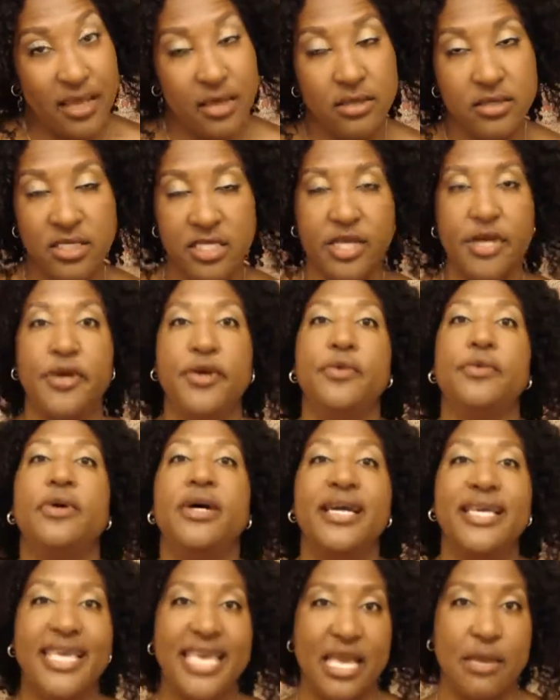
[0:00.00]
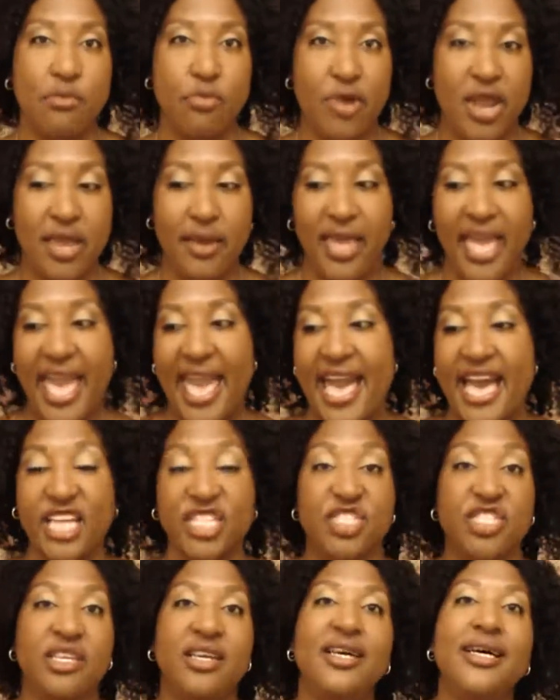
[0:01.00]
So again, bring
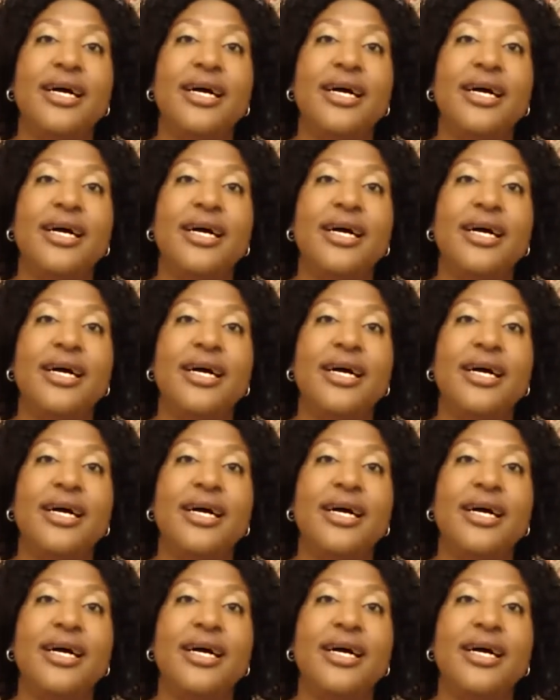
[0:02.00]
cash.